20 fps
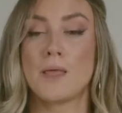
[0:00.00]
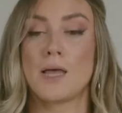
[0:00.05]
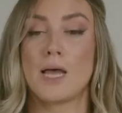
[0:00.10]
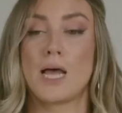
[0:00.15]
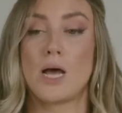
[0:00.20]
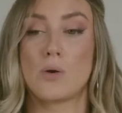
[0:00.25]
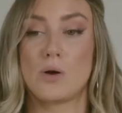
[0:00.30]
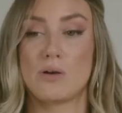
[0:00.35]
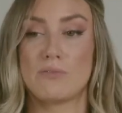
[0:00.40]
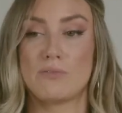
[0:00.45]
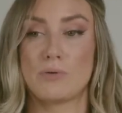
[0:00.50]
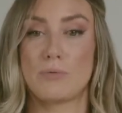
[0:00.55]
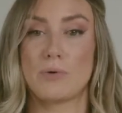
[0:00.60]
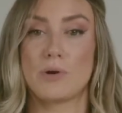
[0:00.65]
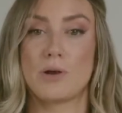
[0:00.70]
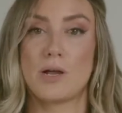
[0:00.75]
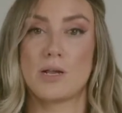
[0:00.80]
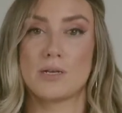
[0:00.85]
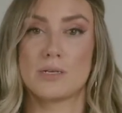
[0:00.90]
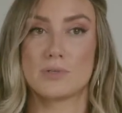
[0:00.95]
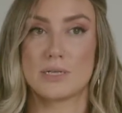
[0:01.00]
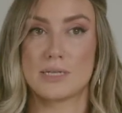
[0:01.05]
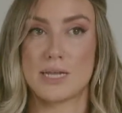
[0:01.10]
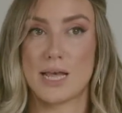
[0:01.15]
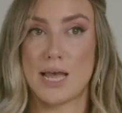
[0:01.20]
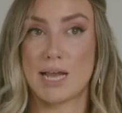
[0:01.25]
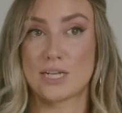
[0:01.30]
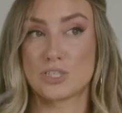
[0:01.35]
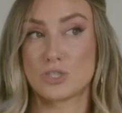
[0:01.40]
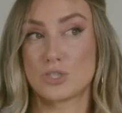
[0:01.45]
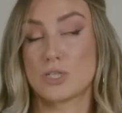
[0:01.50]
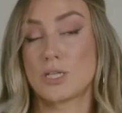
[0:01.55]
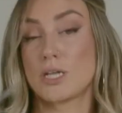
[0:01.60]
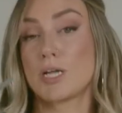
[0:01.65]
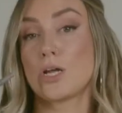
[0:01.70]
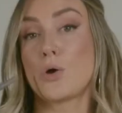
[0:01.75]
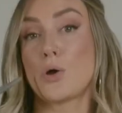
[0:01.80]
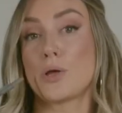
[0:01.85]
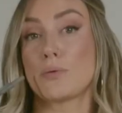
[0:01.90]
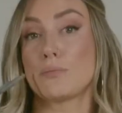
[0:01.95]
However, we're not actually
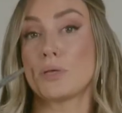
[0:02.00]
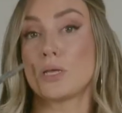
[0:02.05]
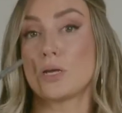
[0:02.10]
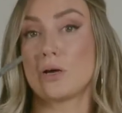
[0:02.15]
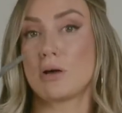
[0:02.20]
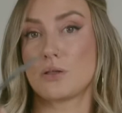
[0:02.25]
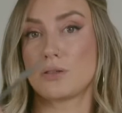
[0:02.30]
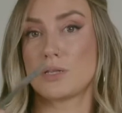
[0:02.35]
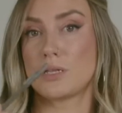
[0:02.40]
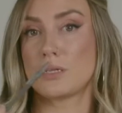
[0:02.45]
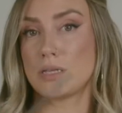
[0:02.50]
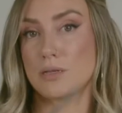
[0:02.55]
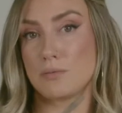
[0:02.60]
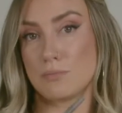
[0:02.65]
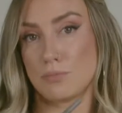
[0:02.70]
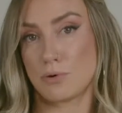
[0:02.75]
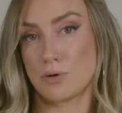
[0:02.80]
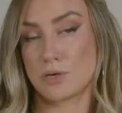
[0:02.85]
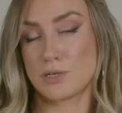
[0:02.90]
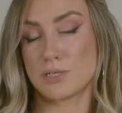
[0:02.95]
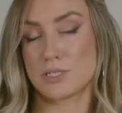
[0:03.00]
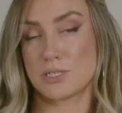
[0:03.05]
going beyond the lip border.